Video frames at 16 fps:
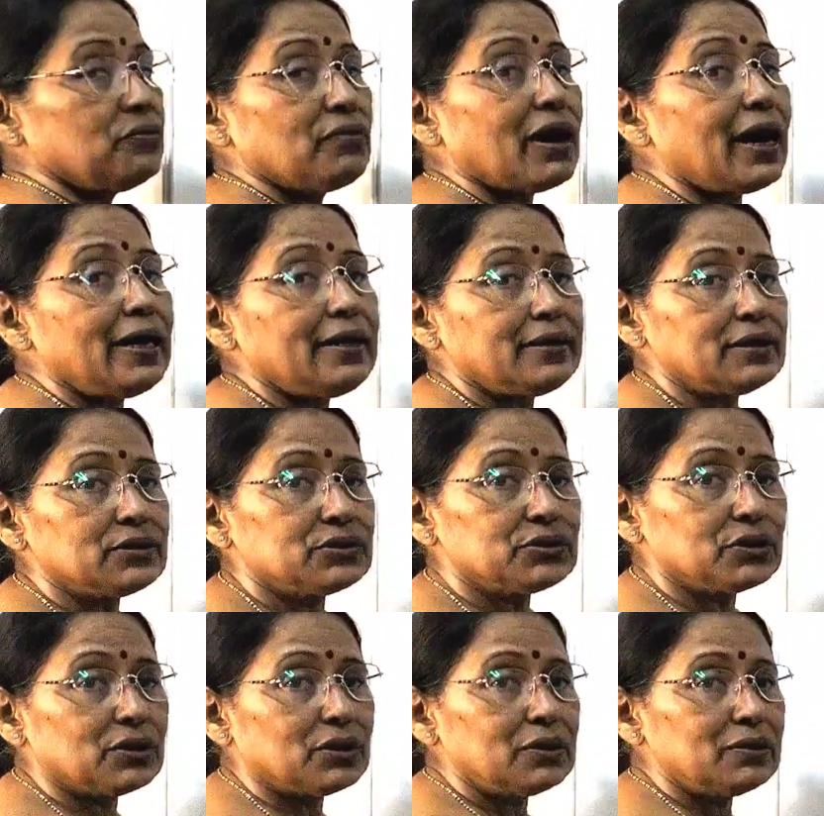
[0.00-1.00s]
Why it
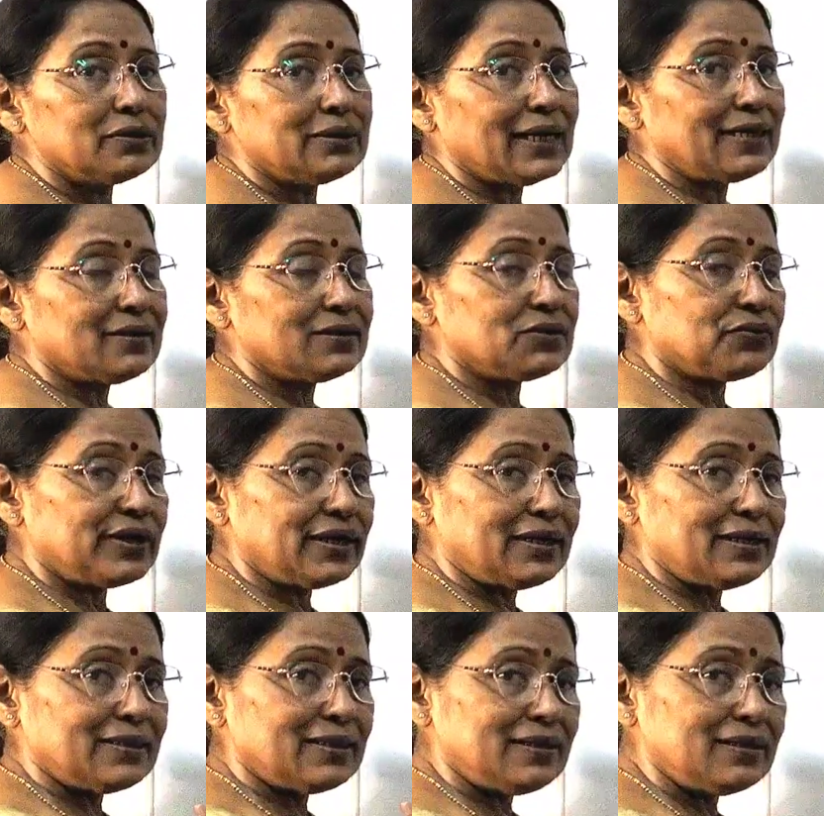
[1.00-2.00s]
is so? That is
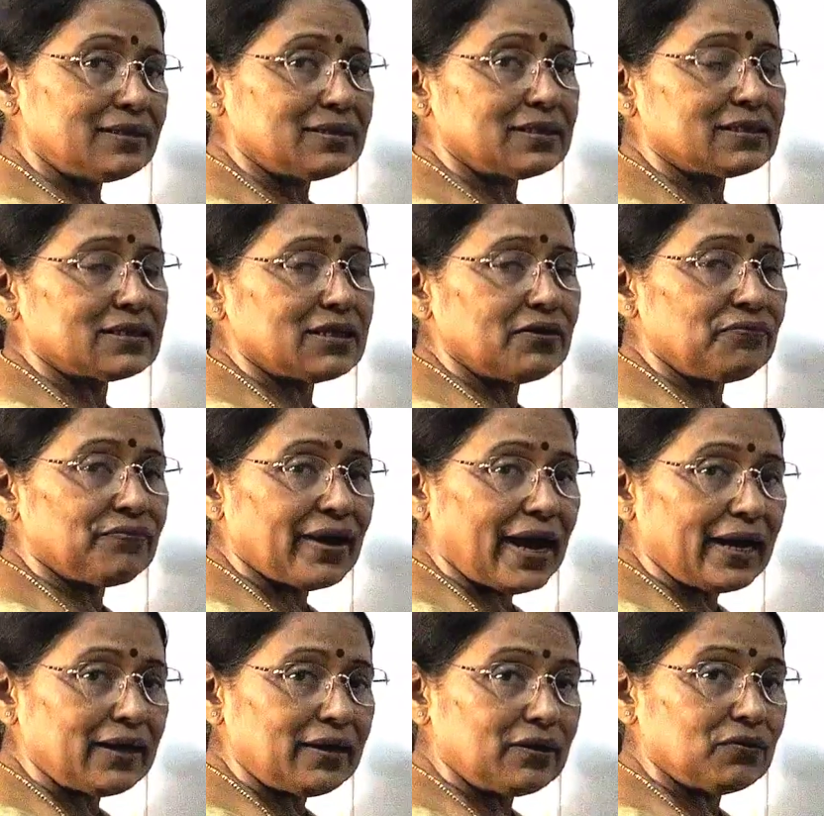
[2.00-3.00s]
another interesting
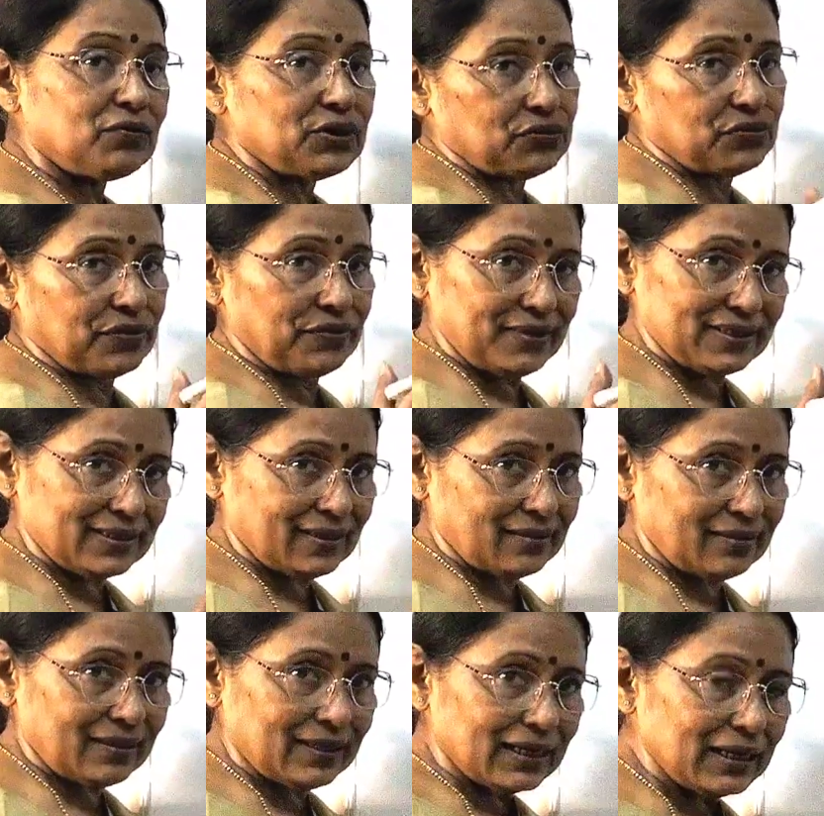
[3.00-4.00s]
fact which we will
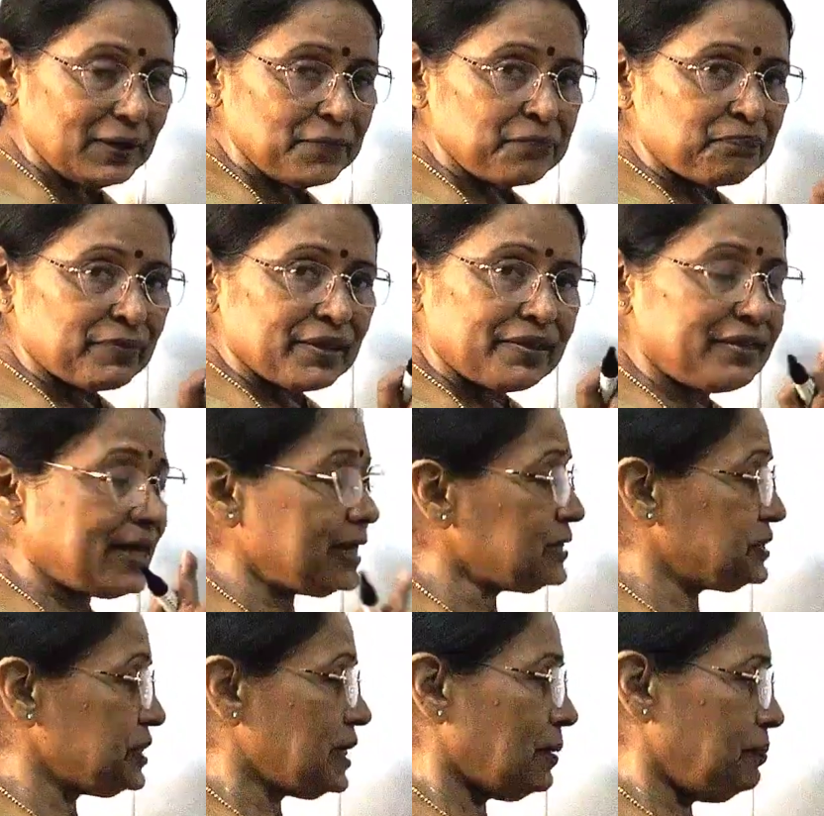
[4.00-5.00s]
see in the
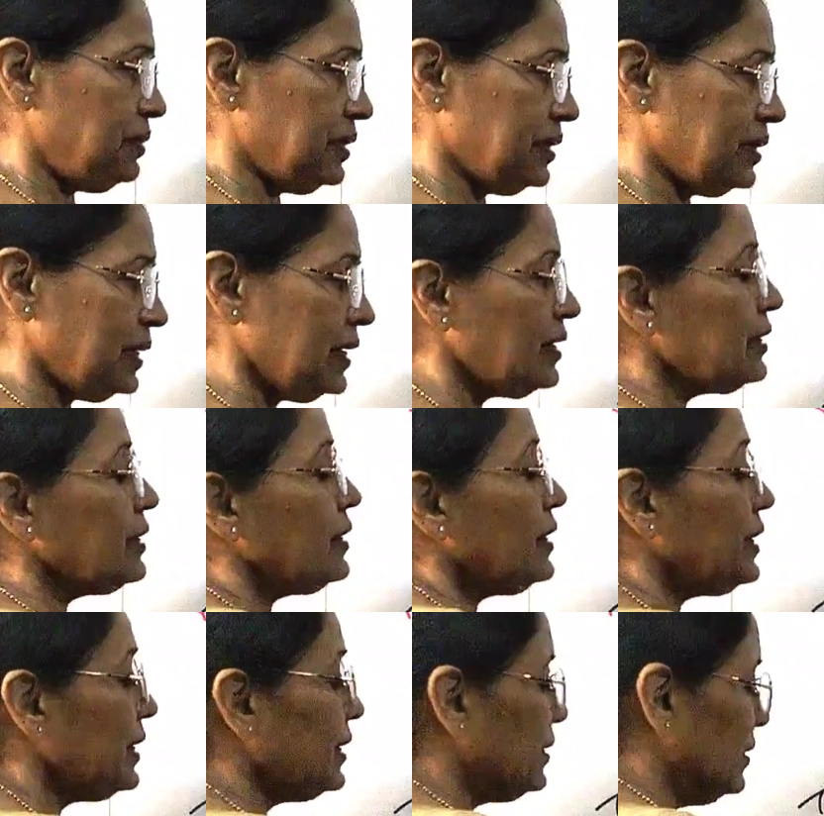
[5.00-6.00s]
next chapter.
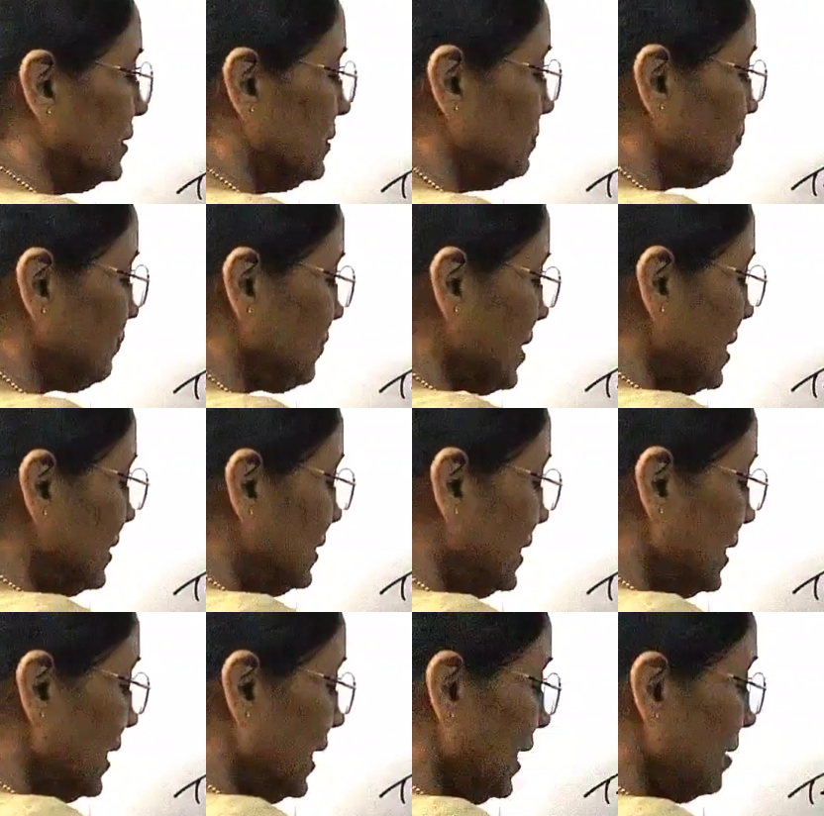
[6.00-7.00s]
Here,
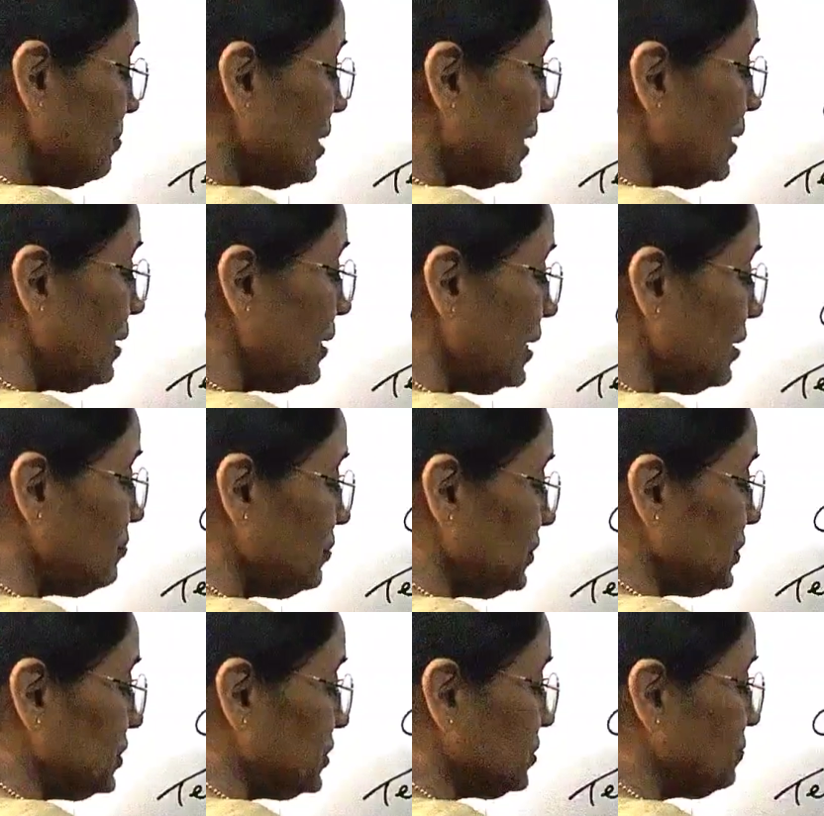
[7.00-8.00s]
the mRNA
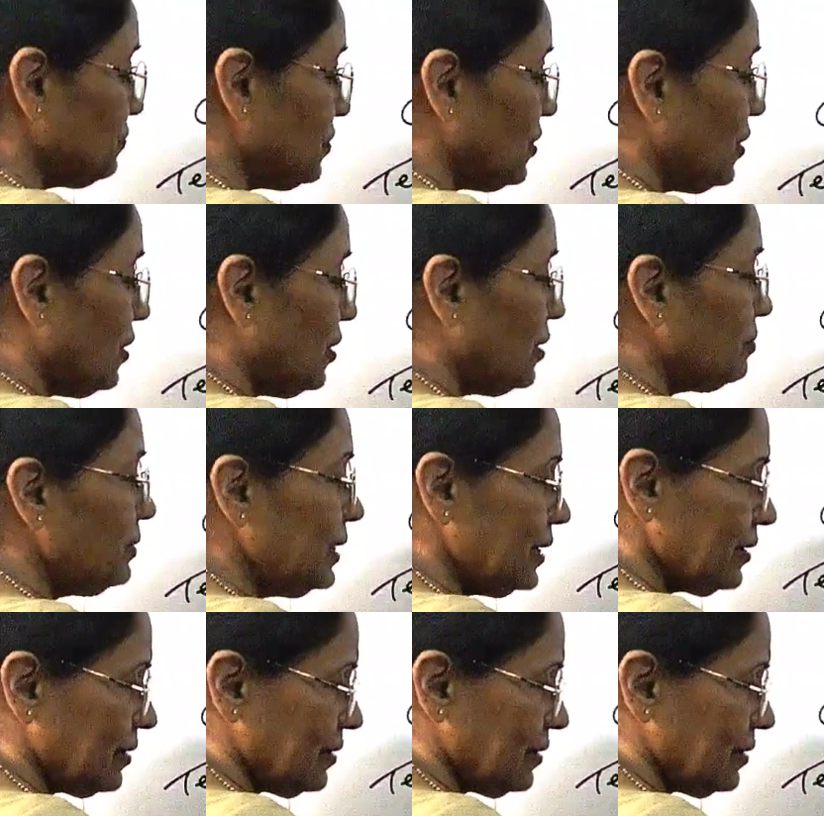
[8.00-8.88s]
which is formed,